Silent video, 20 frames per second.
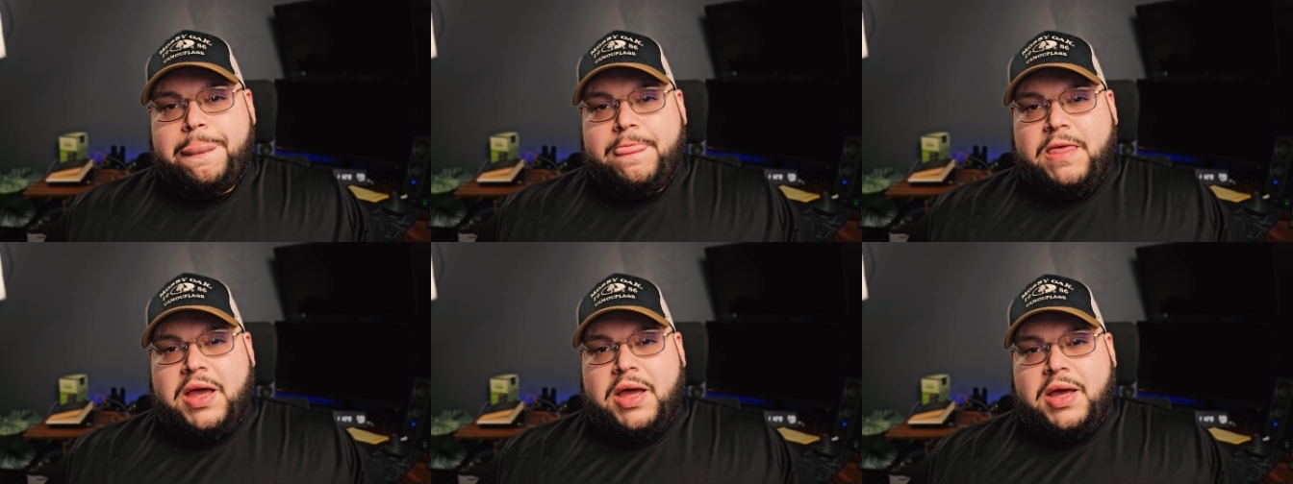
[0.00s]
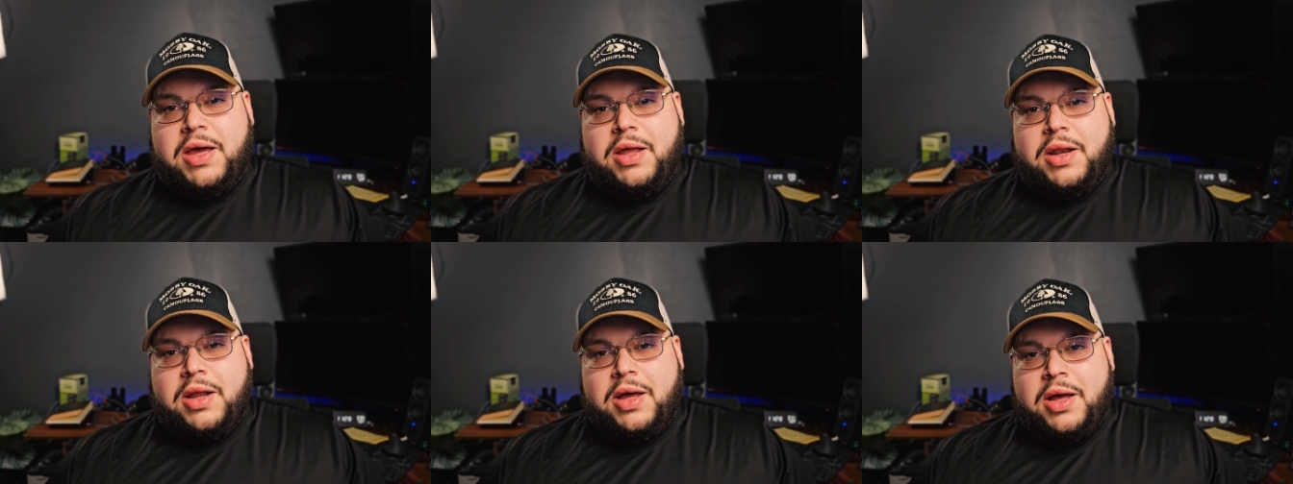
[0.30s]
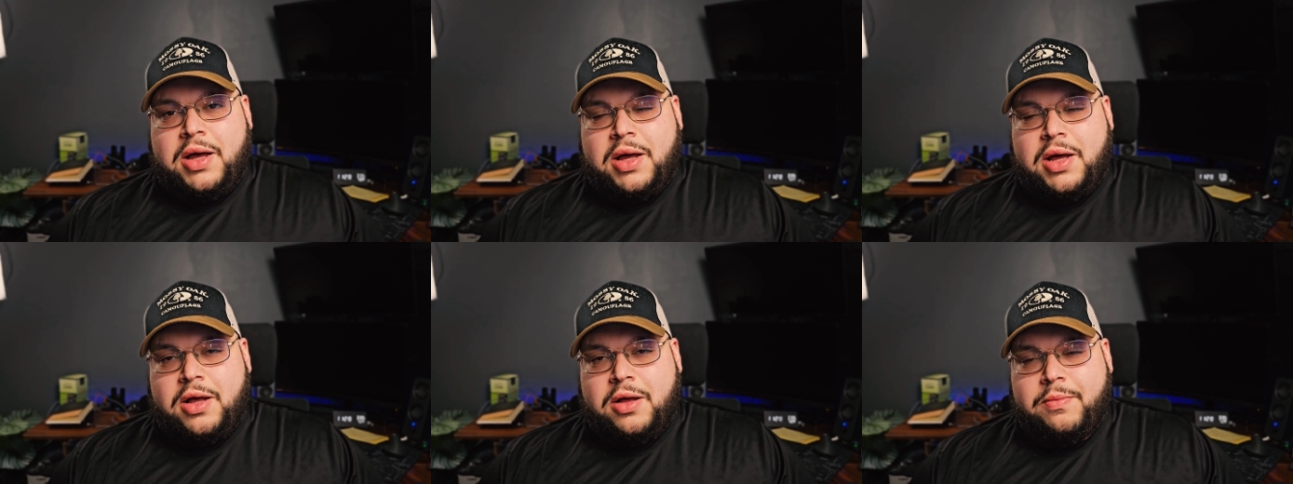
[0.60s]
and
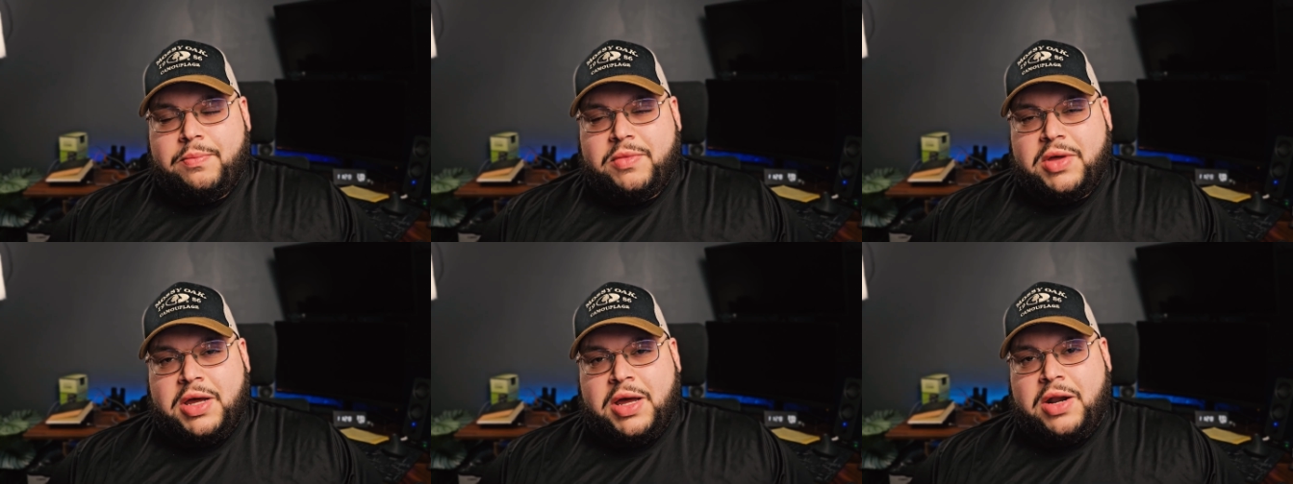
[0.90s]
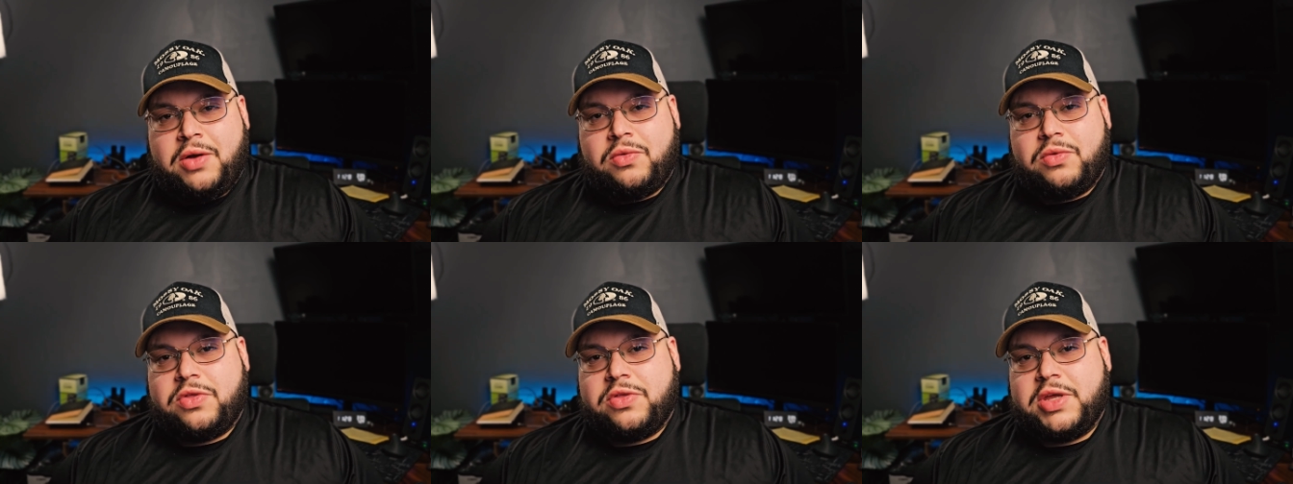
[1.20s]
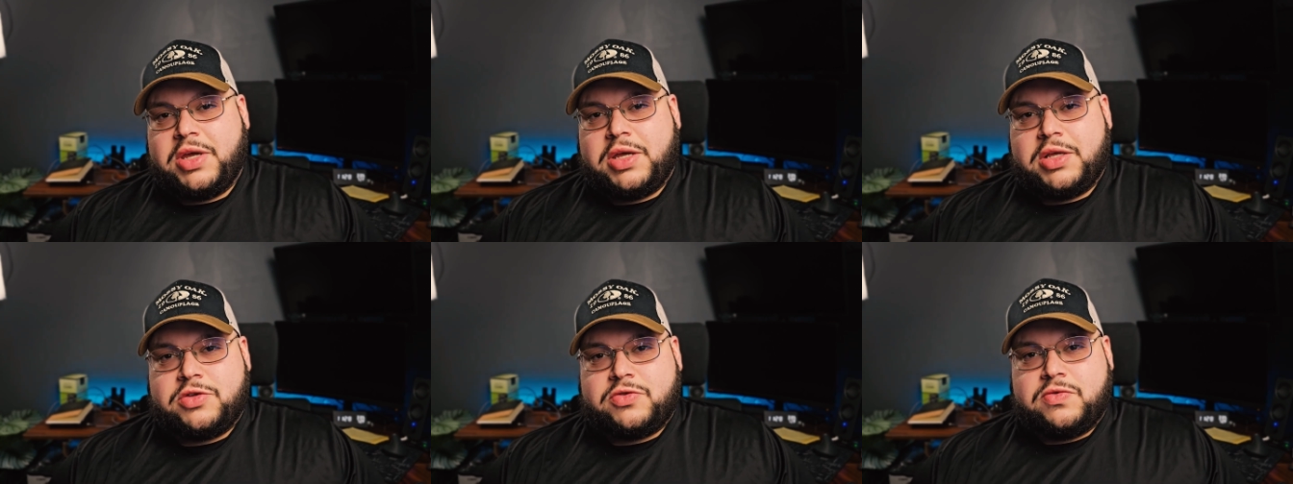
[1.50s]
um, I don't
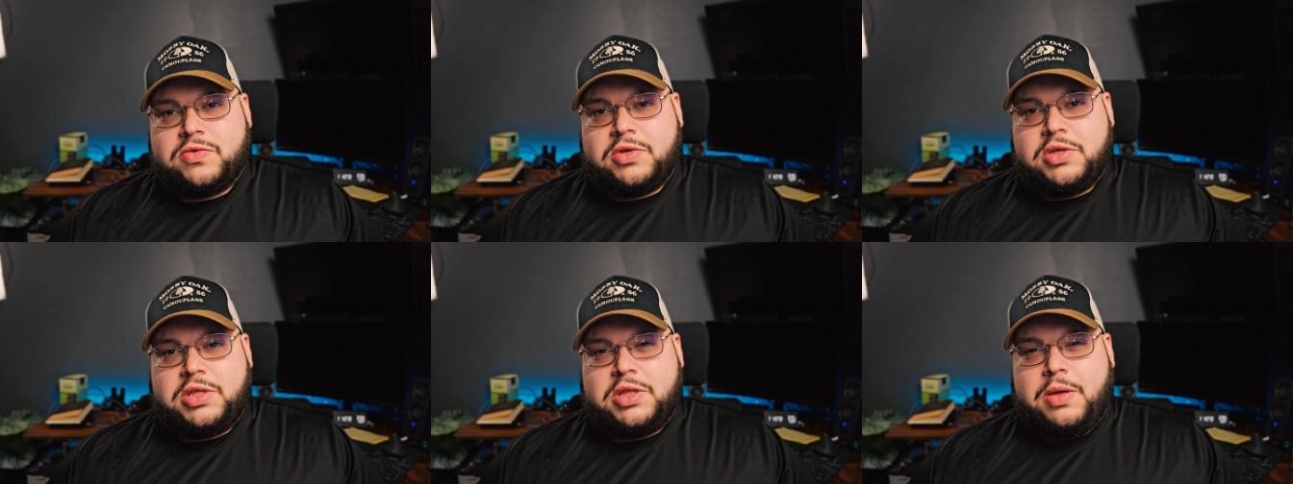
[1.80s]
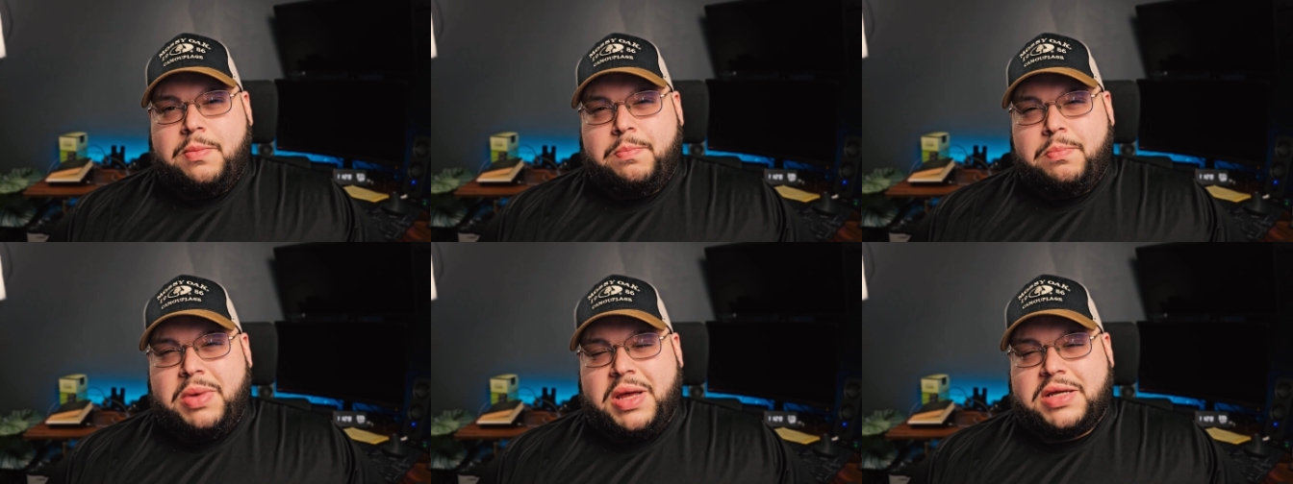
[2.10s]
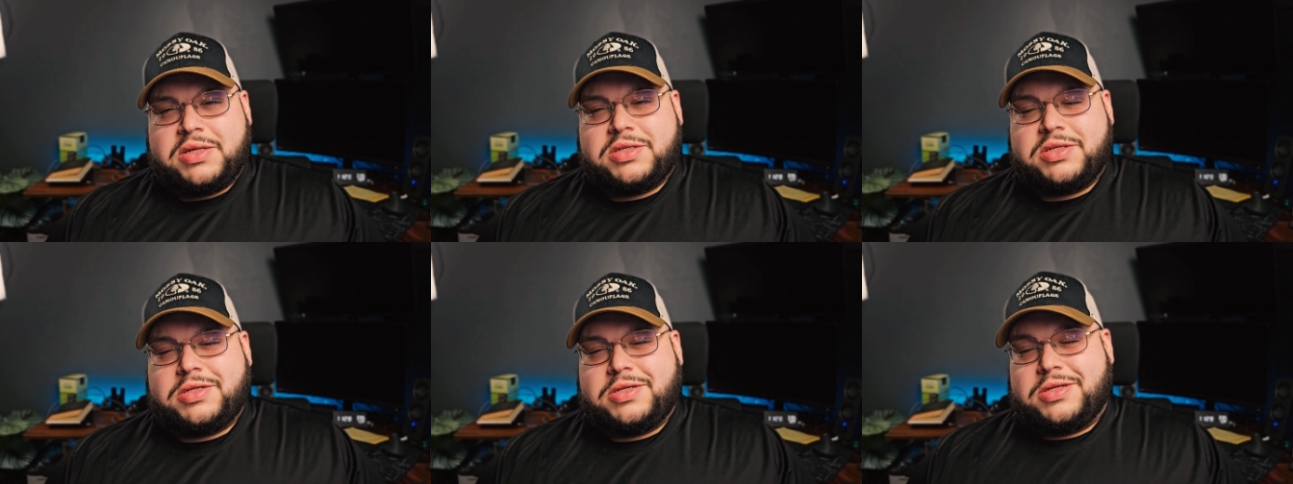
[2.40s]
think it's really the
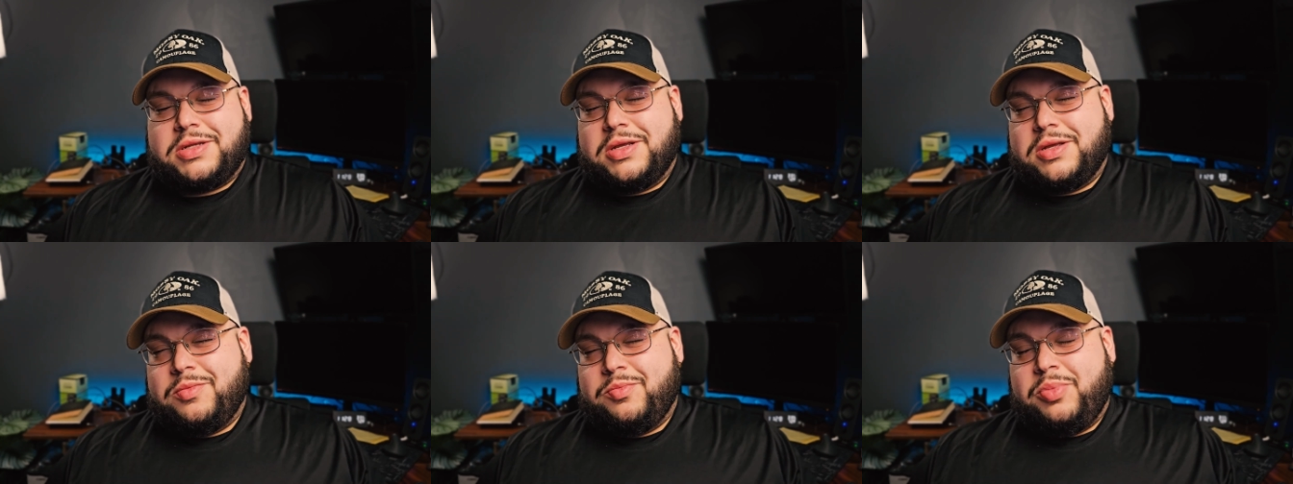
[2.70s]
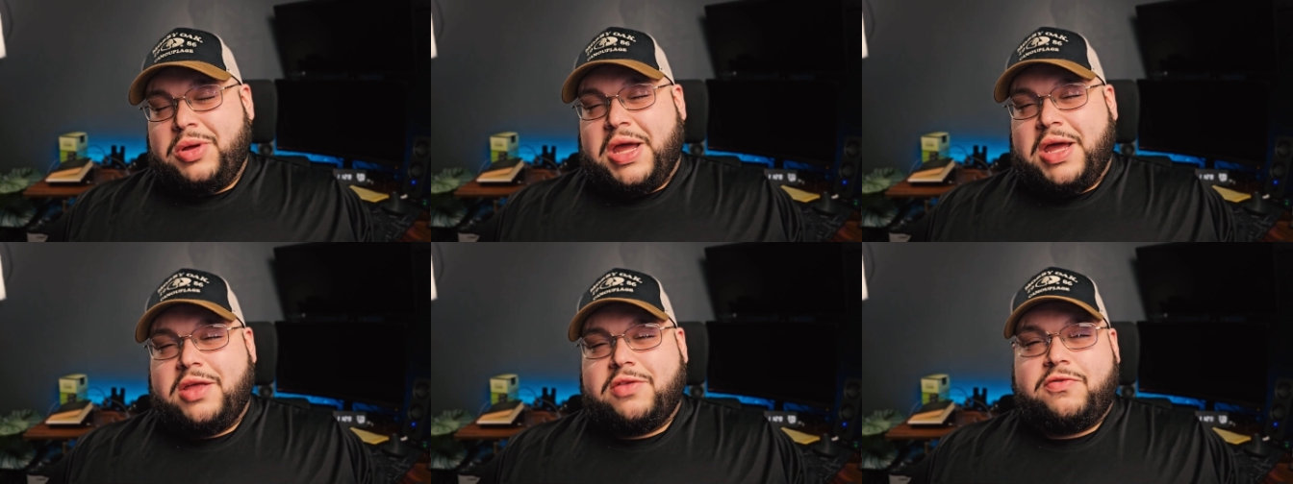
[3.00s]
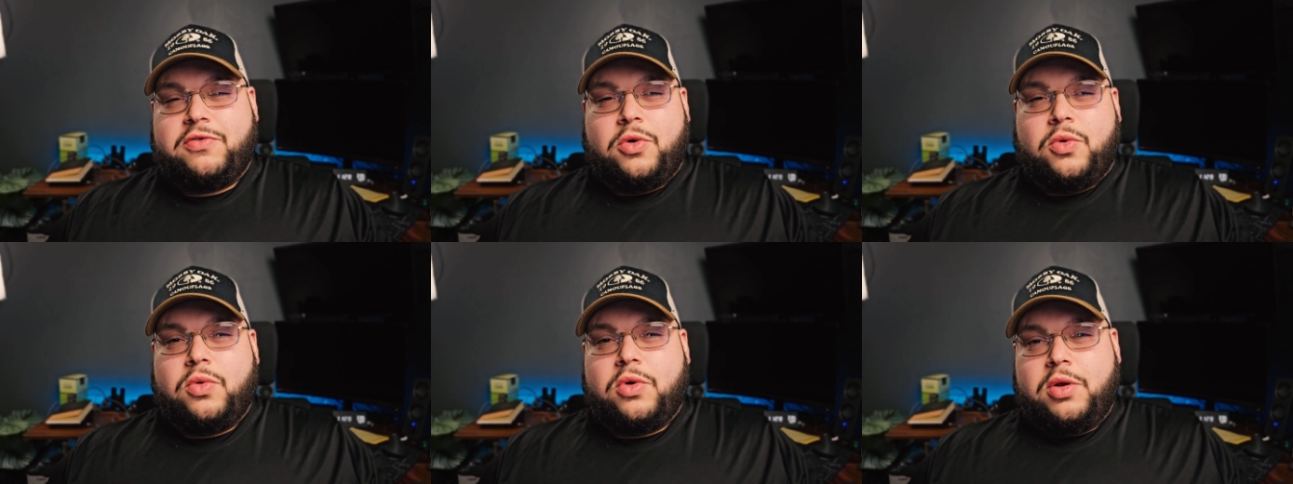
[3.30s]
best path
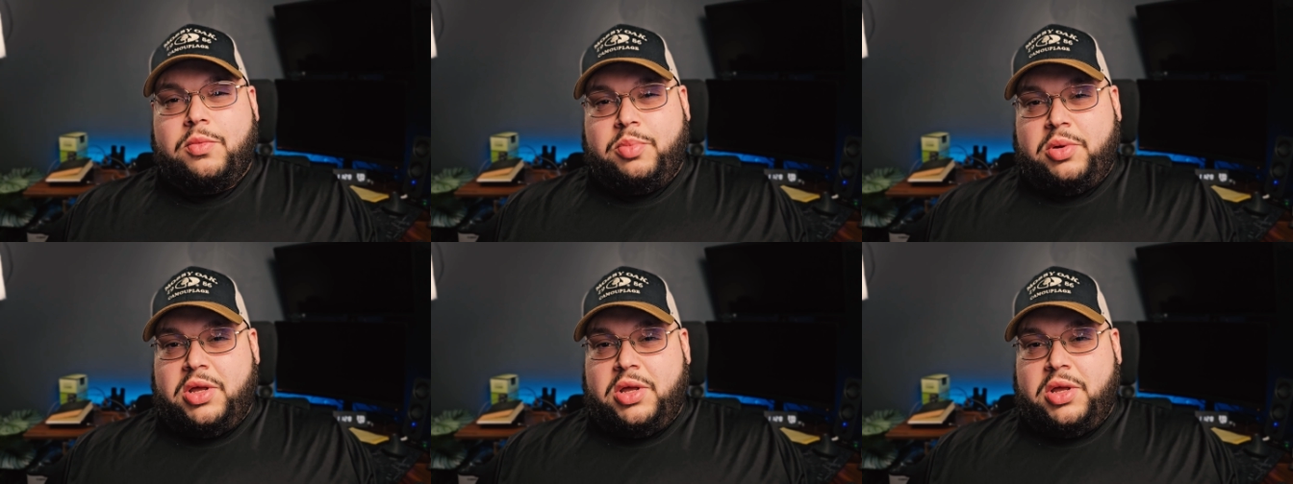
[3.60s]
forward.